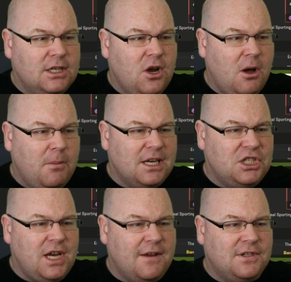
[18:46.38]
Couple of
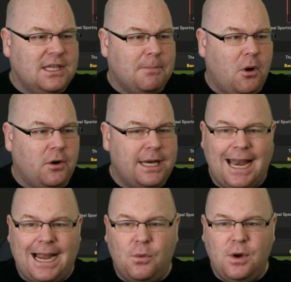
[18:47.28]
shifts in the body
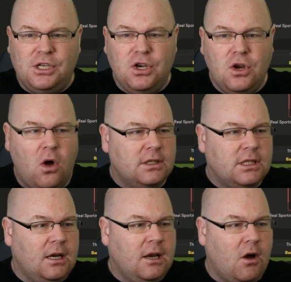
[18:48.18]
language, not
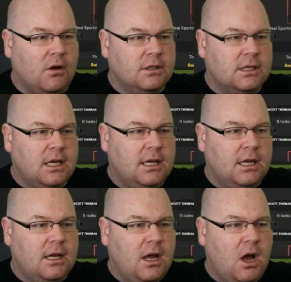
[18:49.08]
a lot.
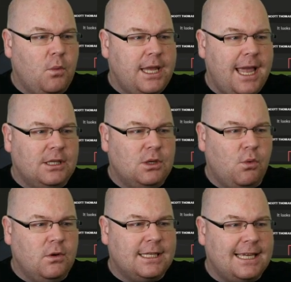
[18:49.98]
We're getting
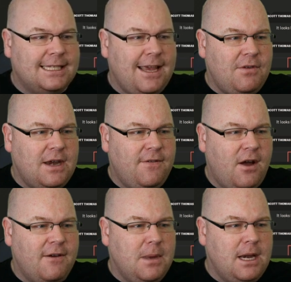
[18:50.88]
towards that
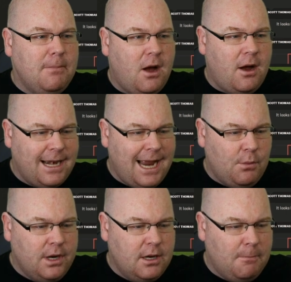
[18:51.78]
seventy-five minute mark now.
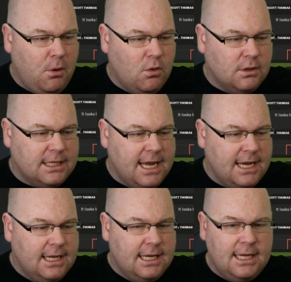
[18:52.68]
We're going to pause
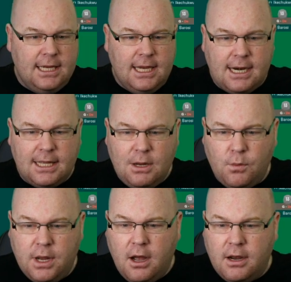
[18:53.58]
it, and I think
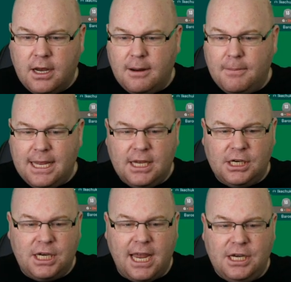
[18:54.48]
we are going to make a
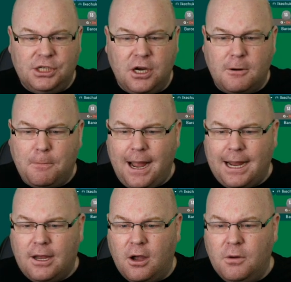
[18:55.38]
change. Young
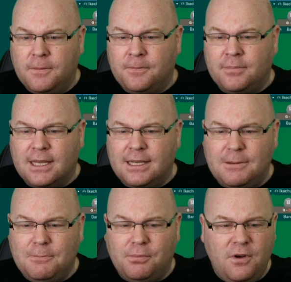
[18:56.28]
Paco has
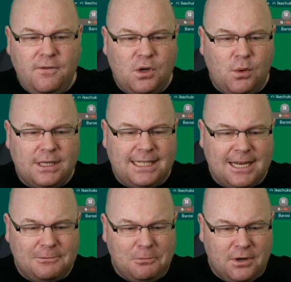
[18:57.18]
improved to a
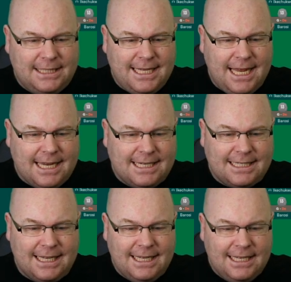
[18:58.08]
six point six.